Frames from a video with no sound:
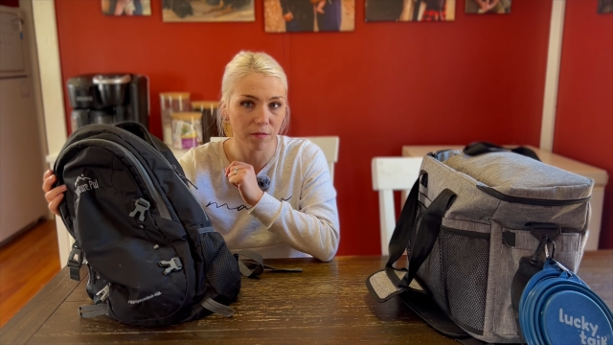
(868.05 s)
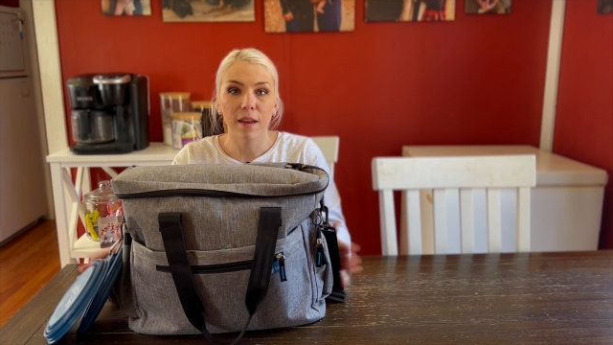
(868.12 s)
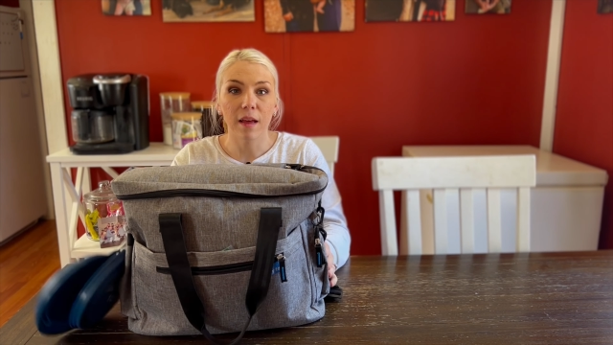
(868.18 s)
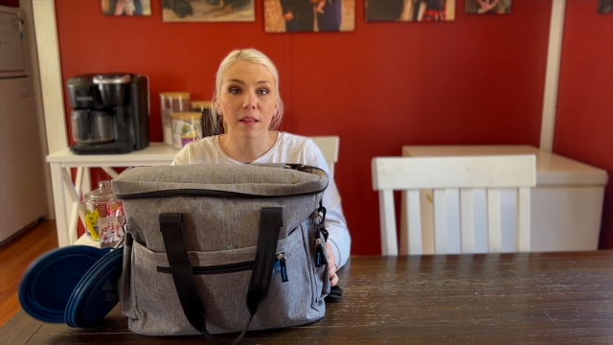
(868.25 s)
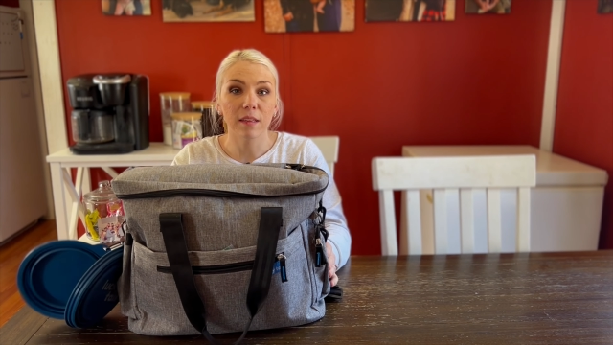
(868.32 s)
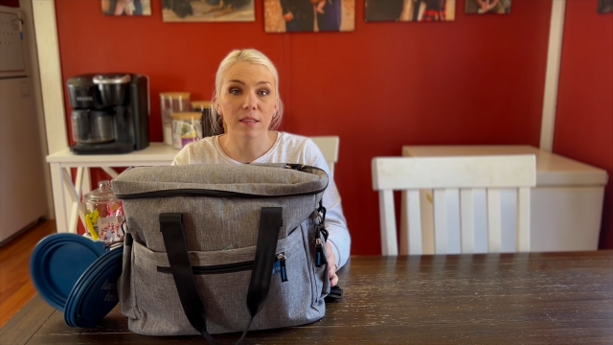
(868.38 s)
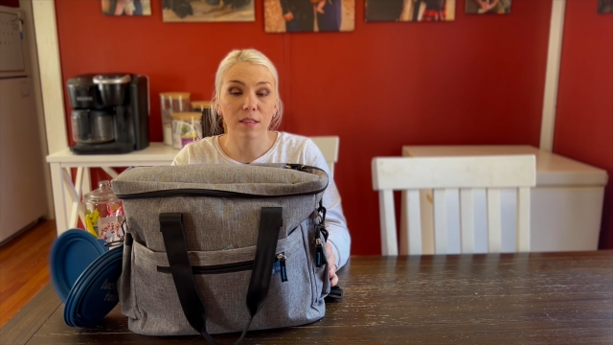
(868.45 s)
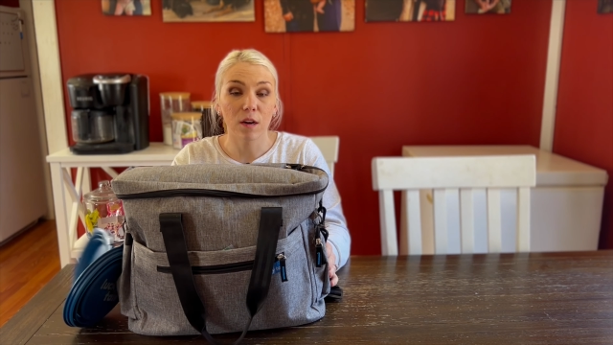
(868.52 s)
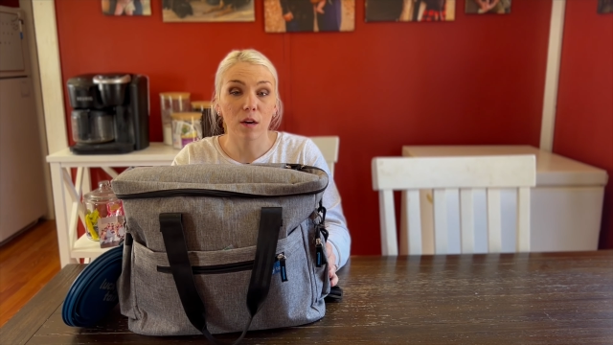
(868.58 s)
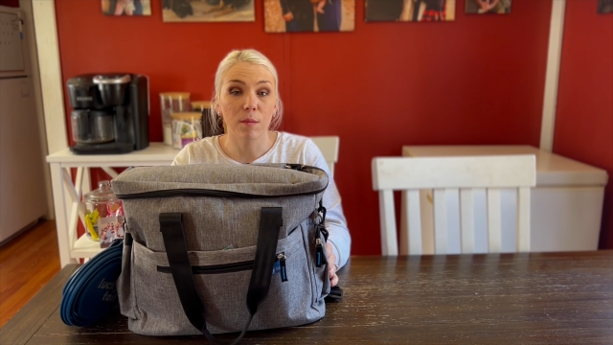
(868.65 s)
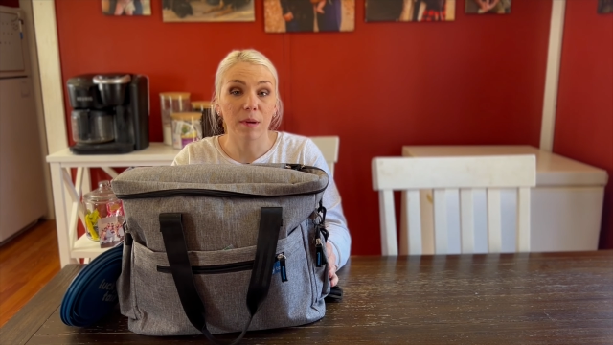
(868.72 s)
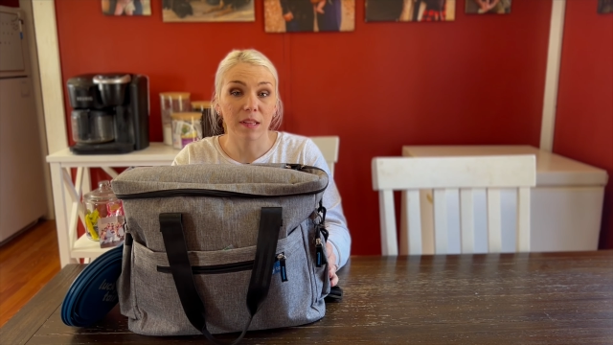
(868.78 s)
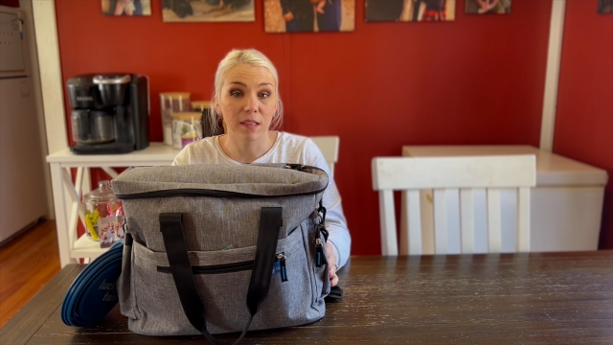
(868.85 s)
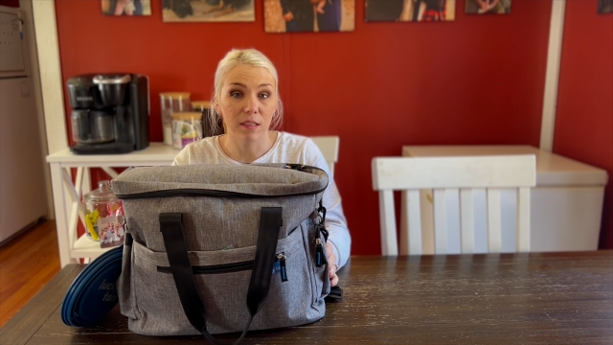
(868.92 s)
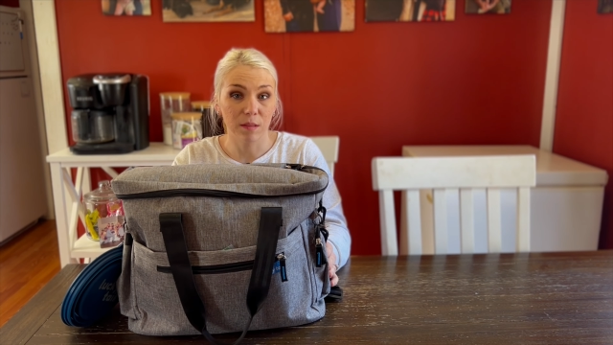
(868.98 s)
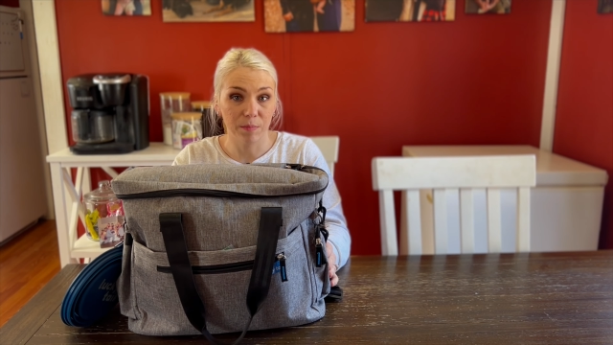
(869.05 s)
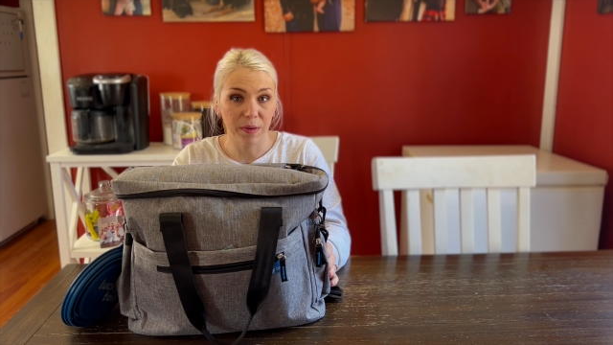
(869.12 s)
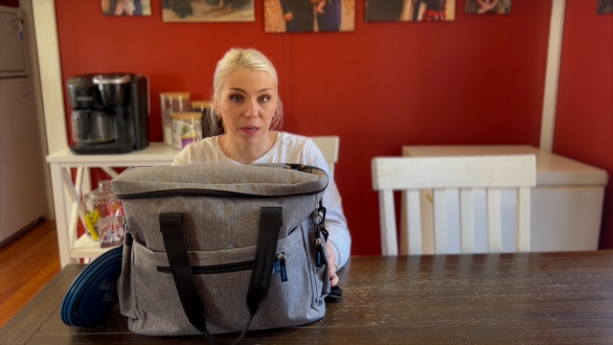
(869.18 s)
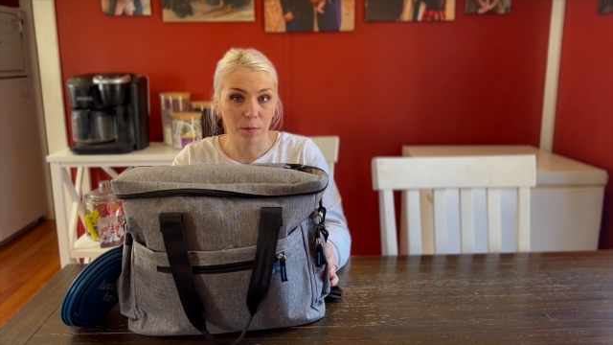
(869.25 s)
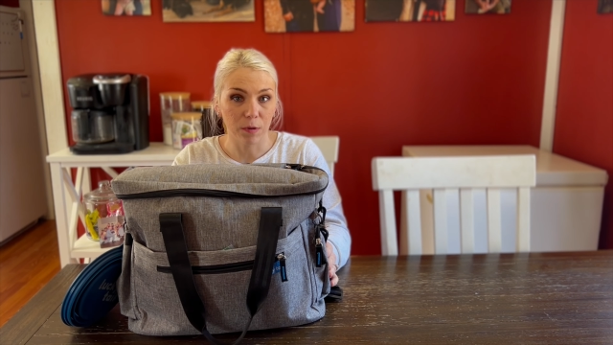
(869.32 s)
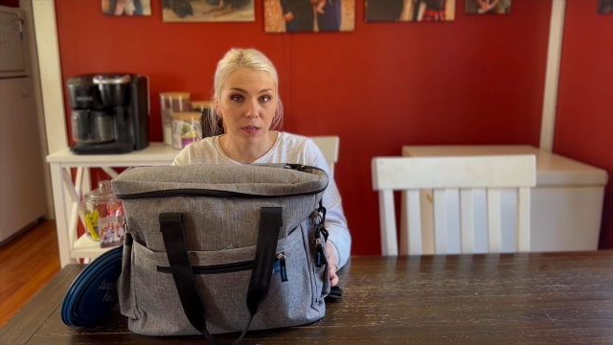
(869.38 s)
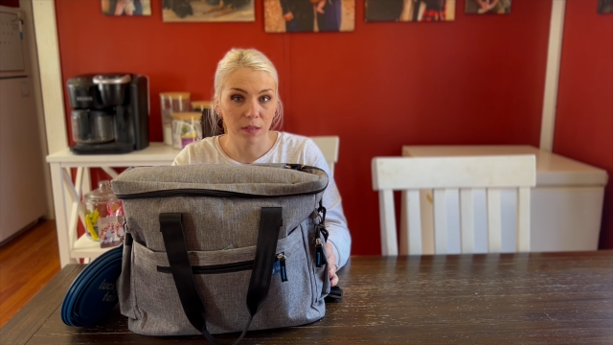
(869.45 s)
Now let's talk about this
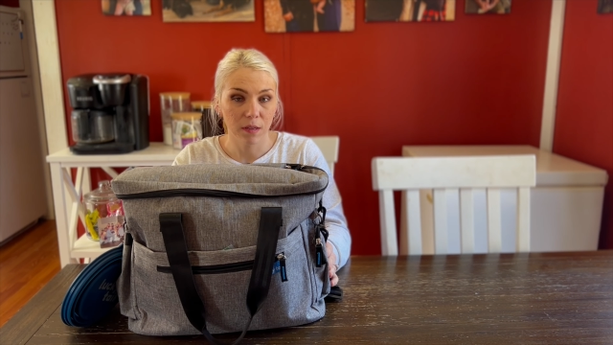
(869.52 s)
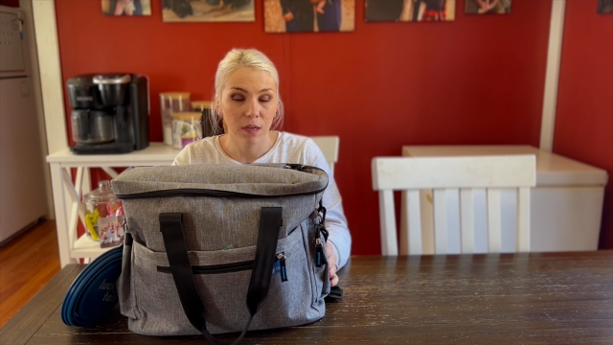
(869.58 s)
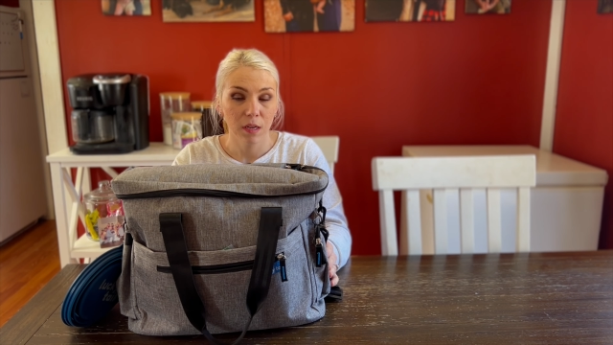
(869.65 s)
big one.